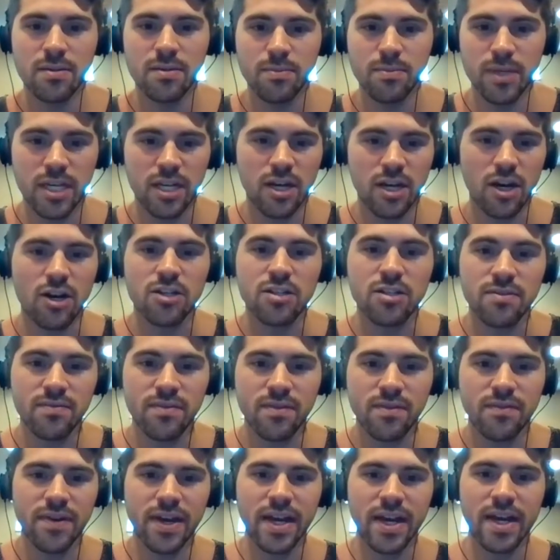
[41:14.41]
because of
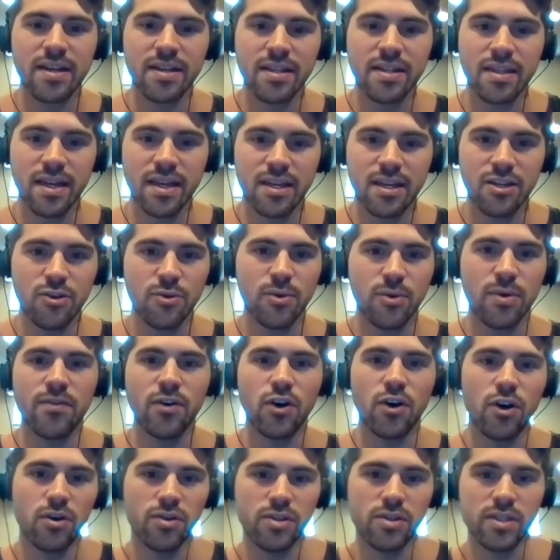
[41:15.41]
the fact that you have
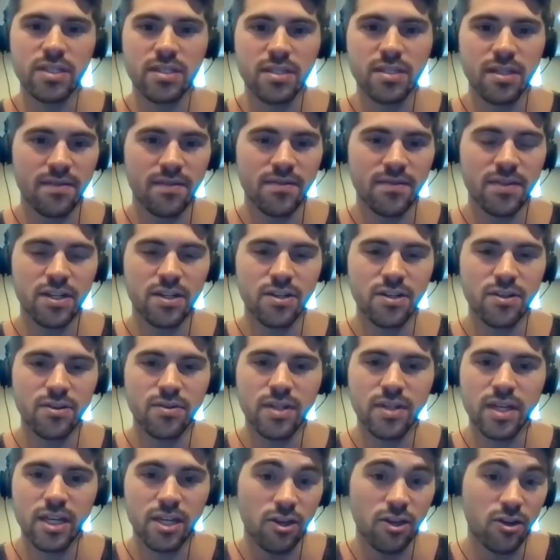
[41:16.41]
all this stuff to
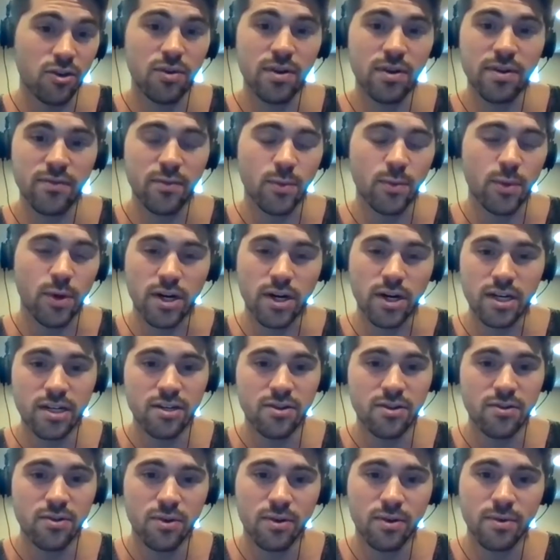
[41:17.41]
do that you don't even want to
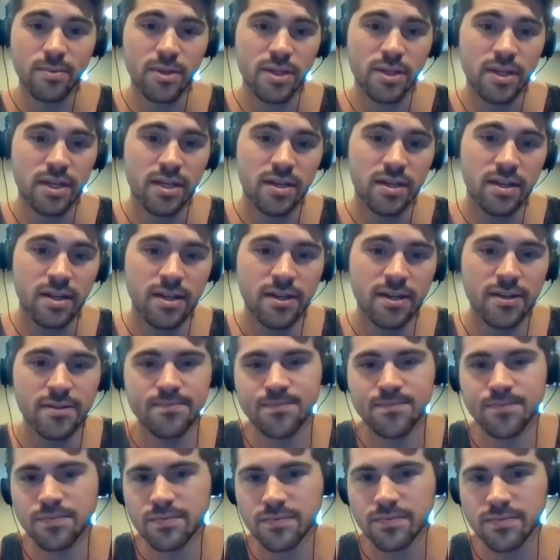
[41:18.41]
do normally,
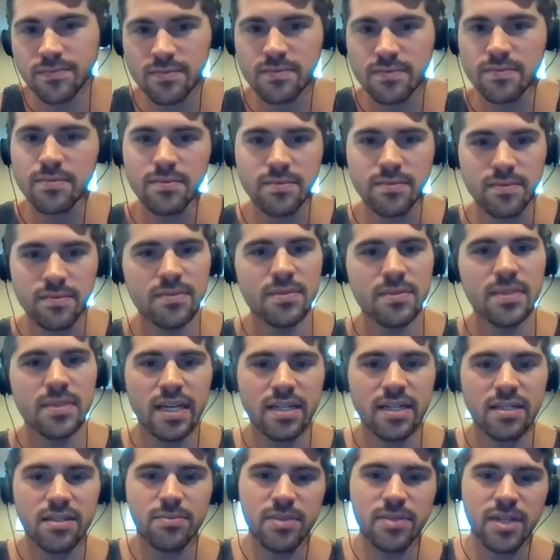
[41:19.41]

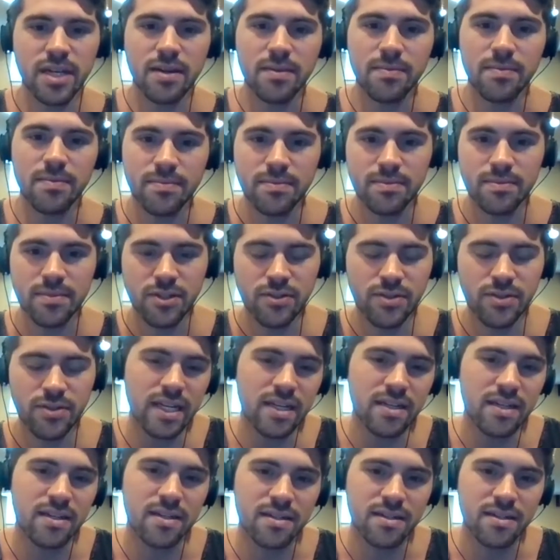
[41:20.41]
take some time. You
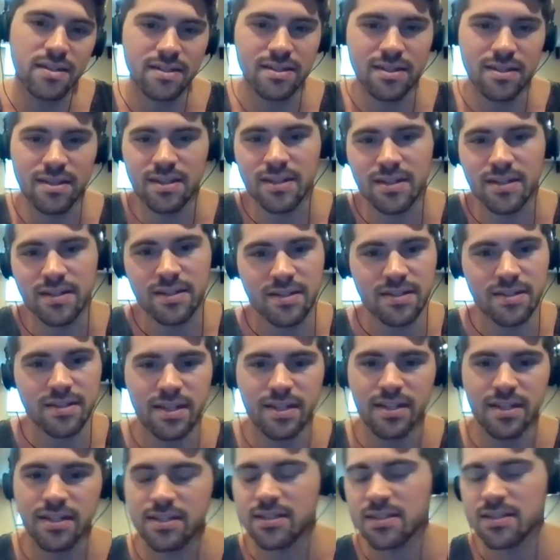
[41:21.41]
need it. Like
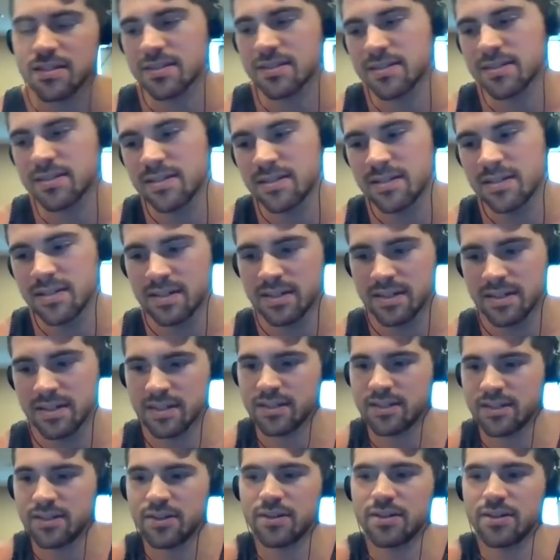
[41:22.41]

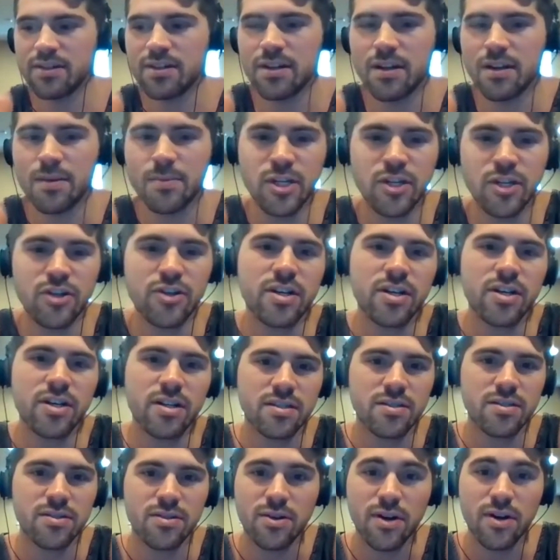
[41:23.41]
I mean, you can
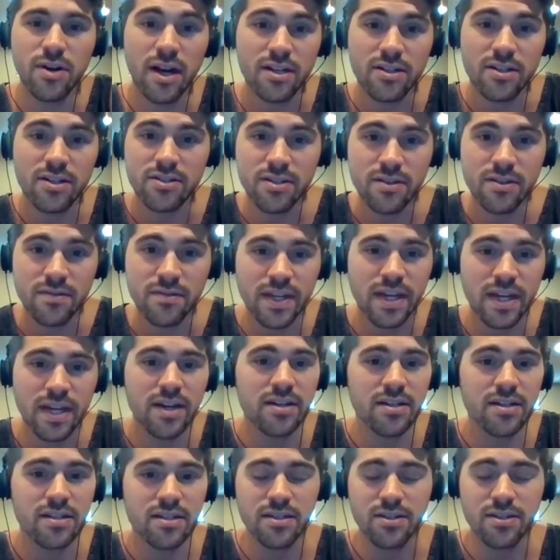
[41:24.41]
hustle and grind yourself
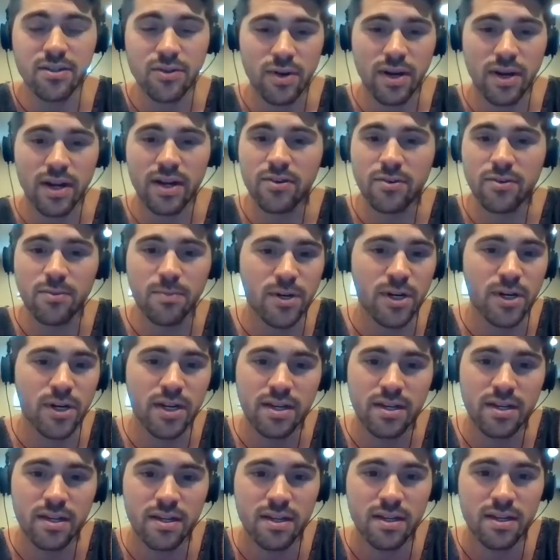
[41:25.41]
down into the ground,
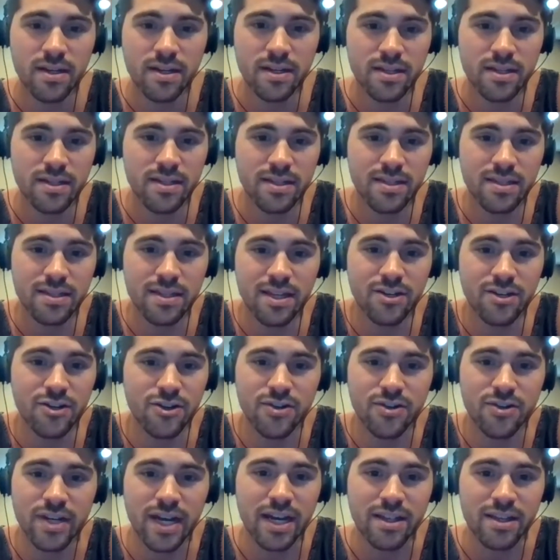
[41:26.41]
but then
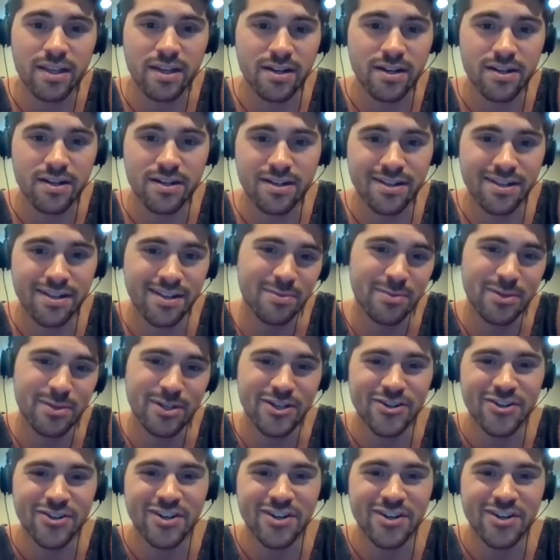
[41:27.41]
you're not there. I mean, you're